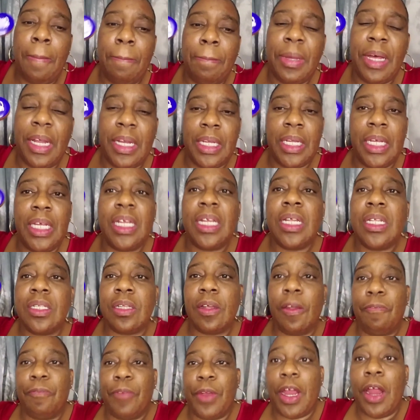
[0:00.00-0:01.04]
But it is
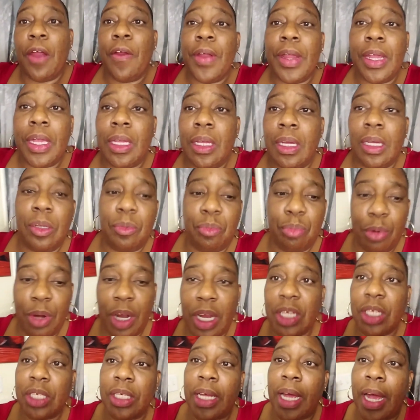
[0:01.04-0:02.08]
a very good
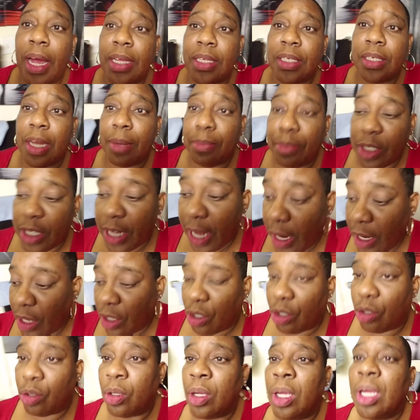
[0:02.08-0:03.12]
brush, guys. And I'm
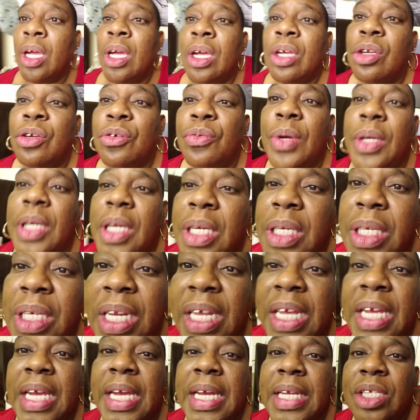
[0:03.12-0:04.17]
telling you, you really
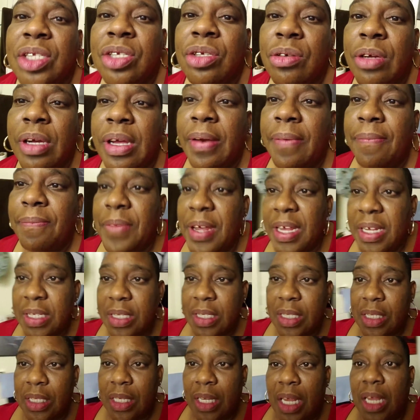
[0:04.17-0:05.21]
need to
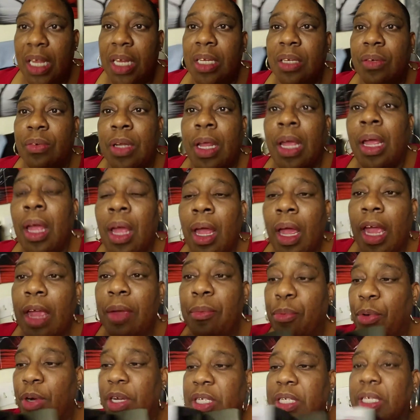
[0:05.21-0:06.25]
invest in a
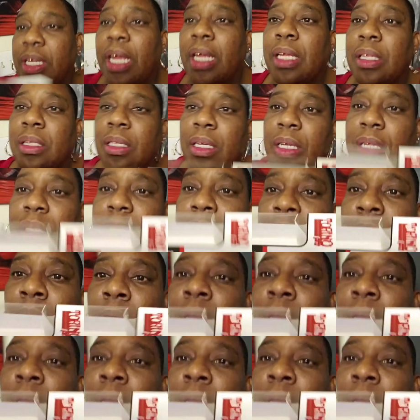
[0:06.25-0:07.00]
brush like this.